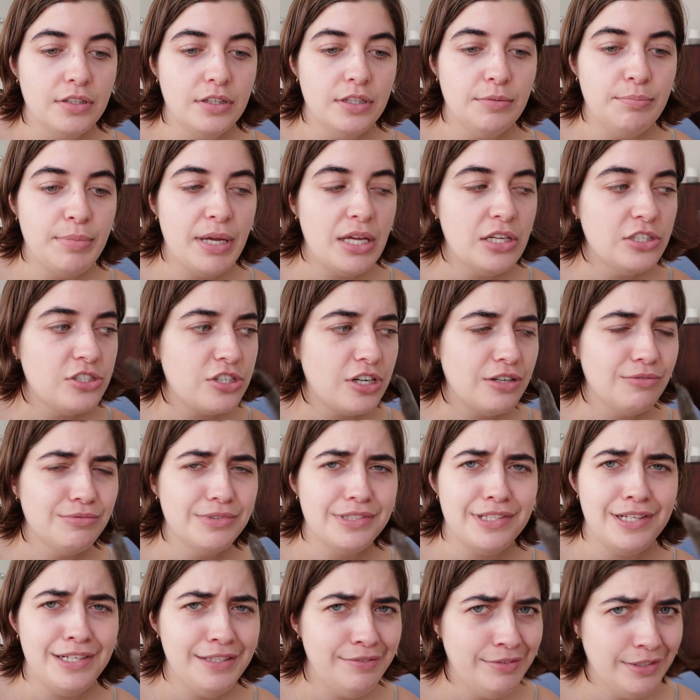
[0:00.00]
The Bell Jar.
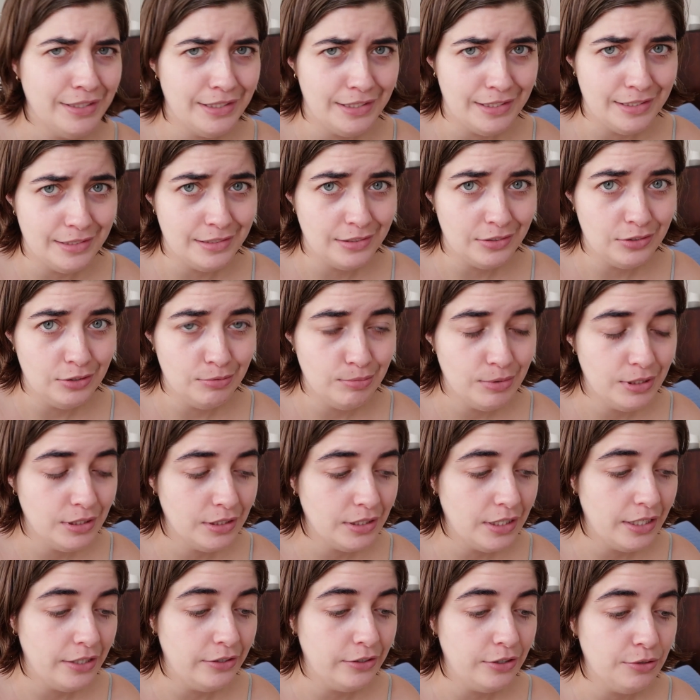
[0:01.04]
Was that even a high school
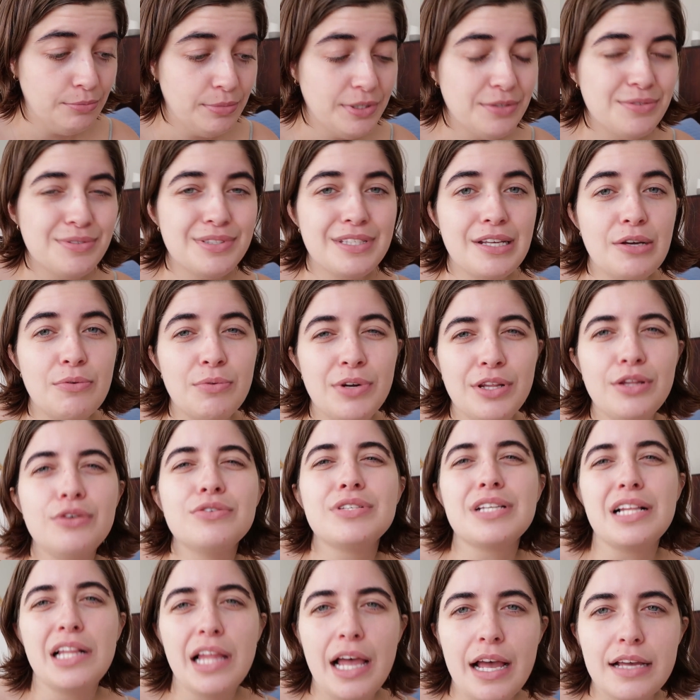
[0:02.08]
book? I don't know, but it was like one of
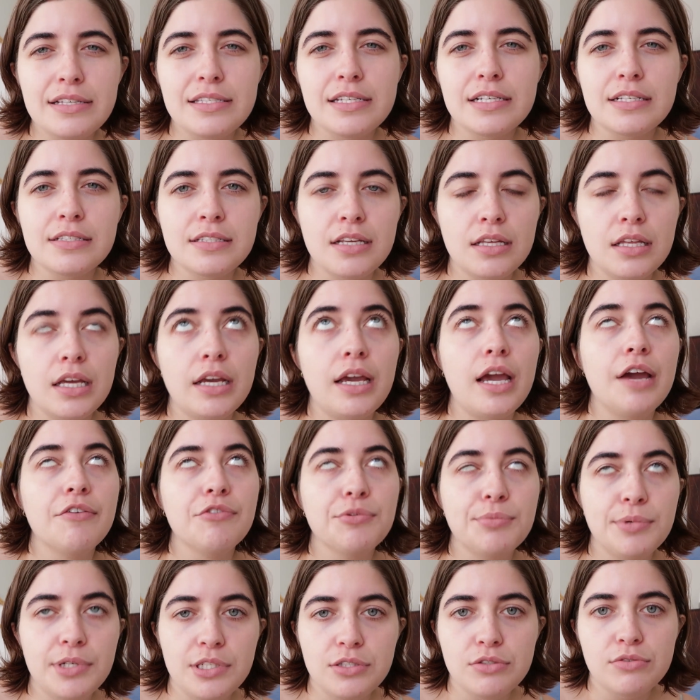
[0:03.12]
those classics that like
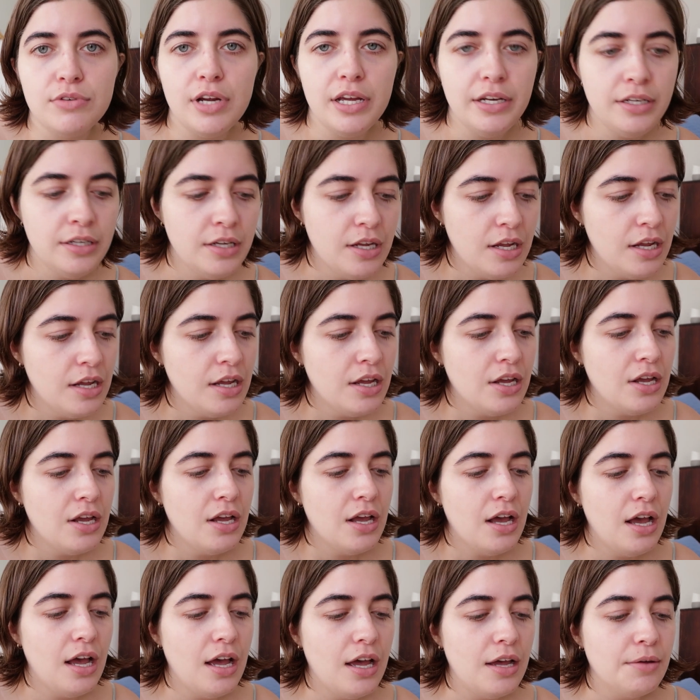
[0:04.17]
everybody's read.
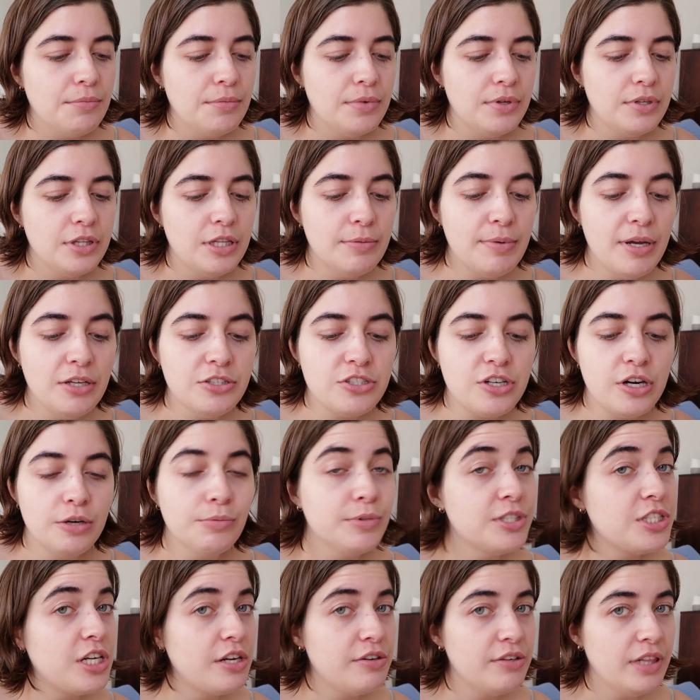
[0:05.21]
The Bell Jar,
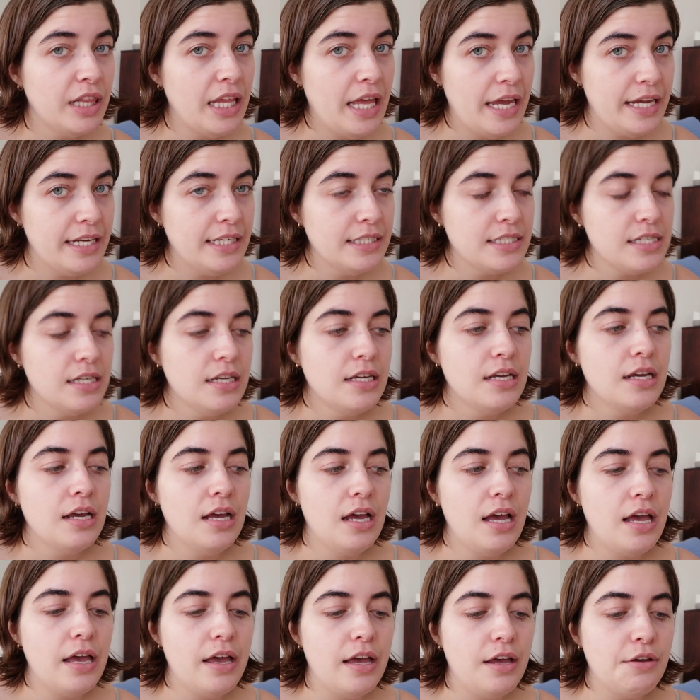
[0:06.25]
which I liked.
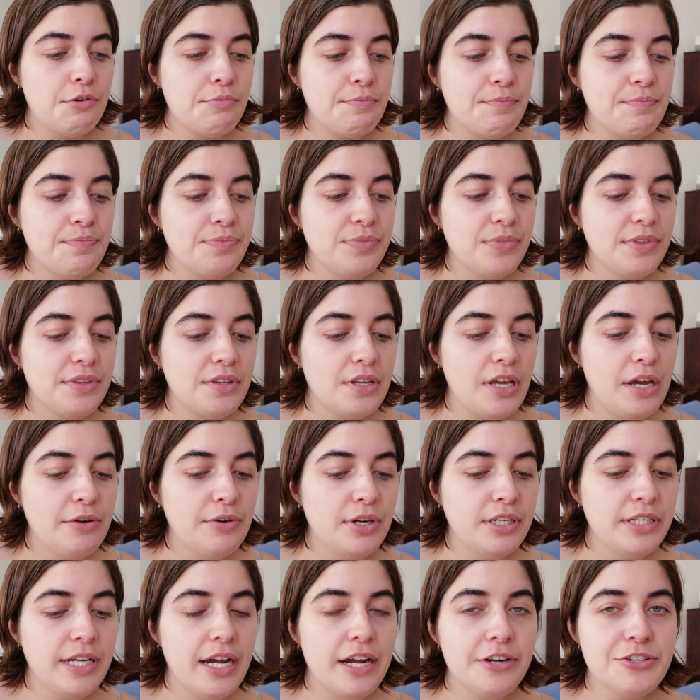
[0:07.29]
I
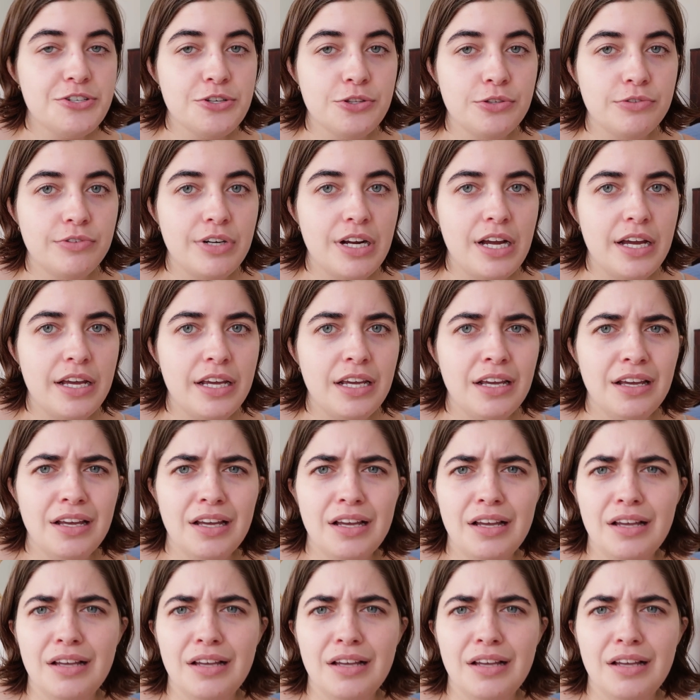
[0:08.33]
read Catcher in the Rye.